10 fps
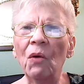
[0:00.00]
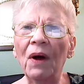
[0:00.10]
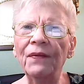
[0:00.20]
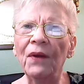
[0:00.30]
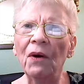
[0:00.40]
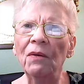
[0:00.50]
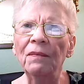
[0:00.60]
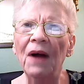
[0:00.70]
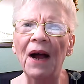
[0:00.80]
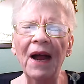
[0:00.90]
what, though?
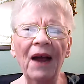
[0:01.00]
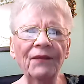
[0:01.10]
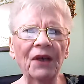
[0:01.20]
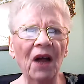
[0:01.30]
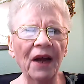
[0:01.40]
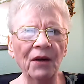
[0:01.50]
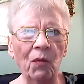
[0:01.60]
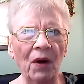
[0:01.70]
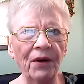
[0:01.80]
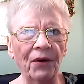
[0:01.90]
I have to kind of
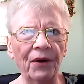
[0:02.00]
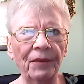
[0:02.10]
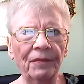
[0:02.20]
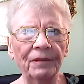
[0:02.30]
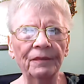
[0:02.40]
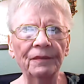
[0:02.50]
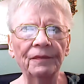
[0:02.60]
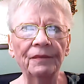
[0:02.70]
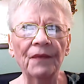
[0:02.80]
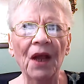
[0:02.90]
wonder.
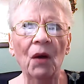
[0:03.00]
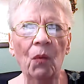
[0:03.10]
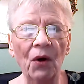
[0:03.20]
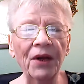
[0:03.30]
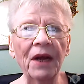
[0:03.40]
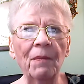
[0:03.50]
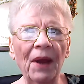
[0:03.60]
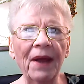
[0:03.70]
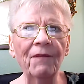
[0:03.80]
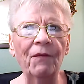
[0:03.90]
We're getting
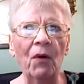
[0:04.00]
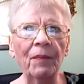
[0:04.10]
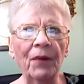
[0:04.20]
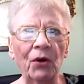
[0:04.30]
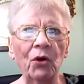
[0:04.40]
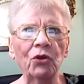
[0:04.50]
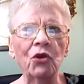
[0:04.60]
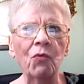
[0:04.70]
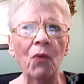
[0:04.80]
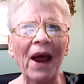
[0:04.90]
blamed for it, but who's
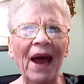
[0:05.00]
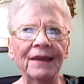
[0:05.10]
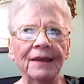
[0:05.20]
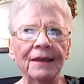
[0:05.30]
the rat